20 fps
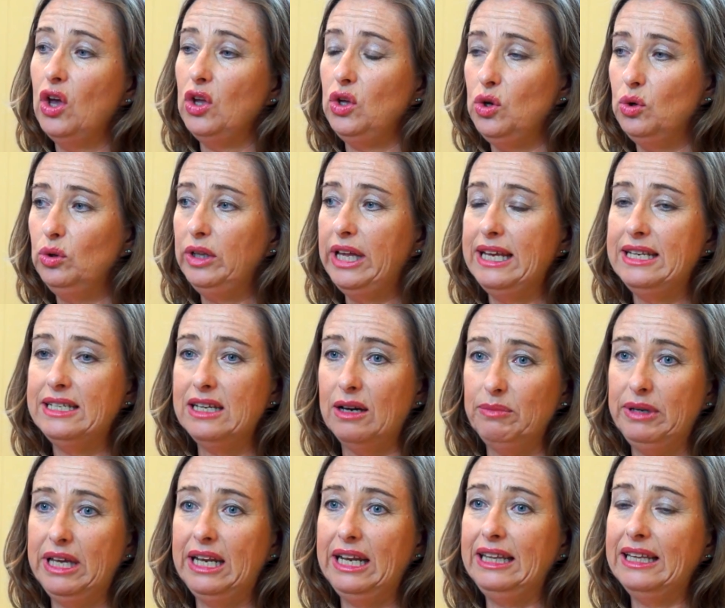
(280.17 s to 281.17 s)
you'll end
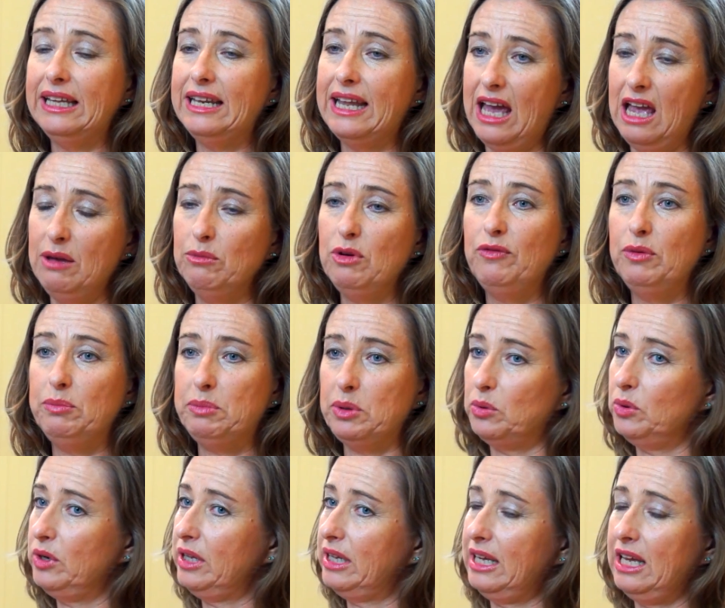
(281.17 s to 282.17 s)
up getting the name of a
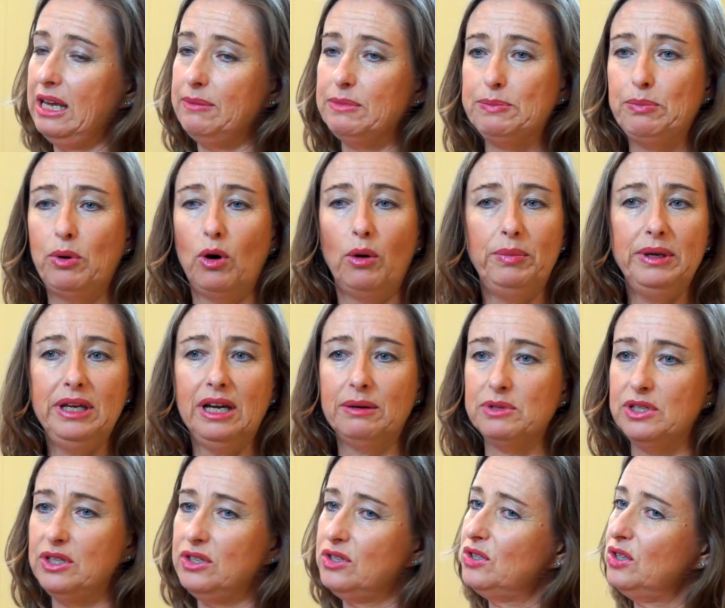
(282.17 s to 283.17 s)
builder that keeps popping up
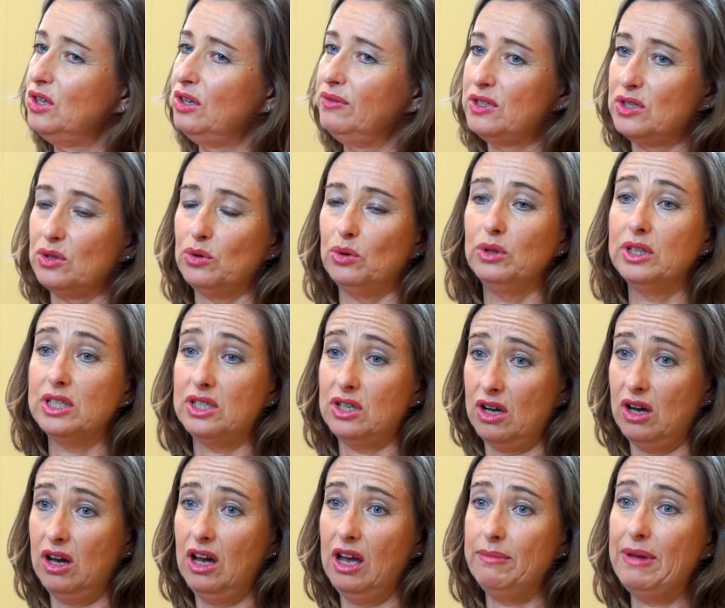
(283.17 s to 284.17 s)
to the surface all the
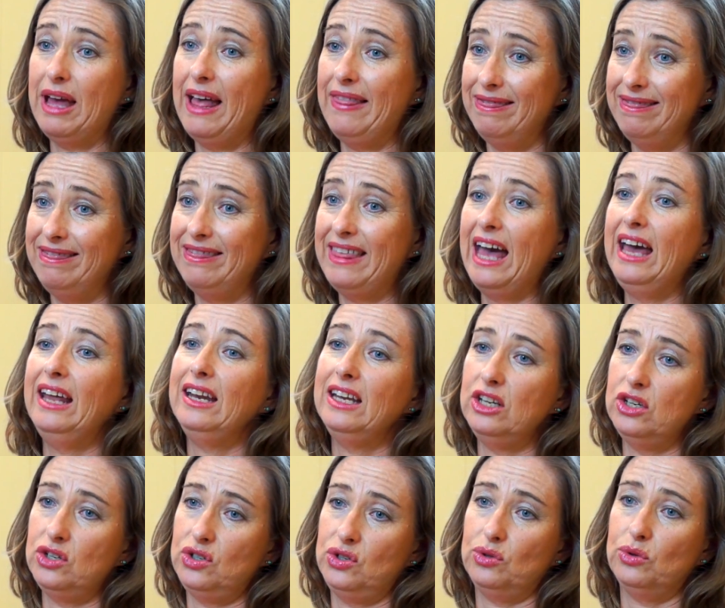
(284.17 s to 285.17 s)
time, and that
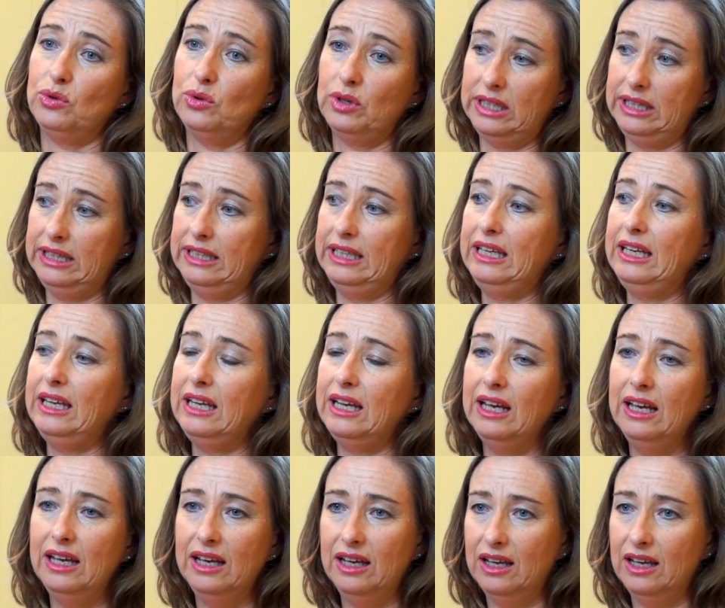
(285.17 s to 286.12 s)
is your clear